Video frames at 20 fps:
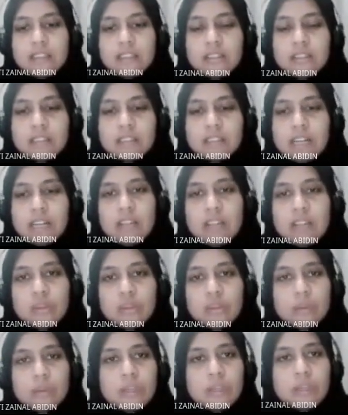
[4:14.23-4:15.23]
try to
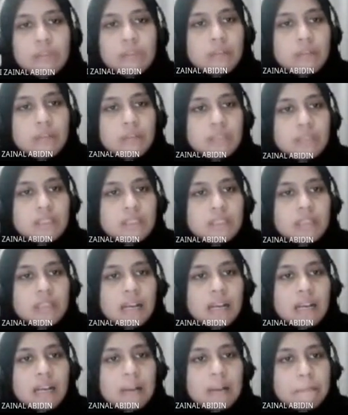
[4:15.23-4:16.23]
minimize
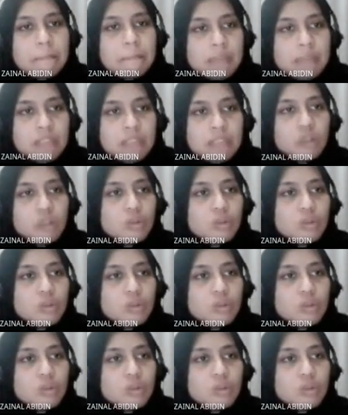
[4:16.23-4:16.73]
coupling.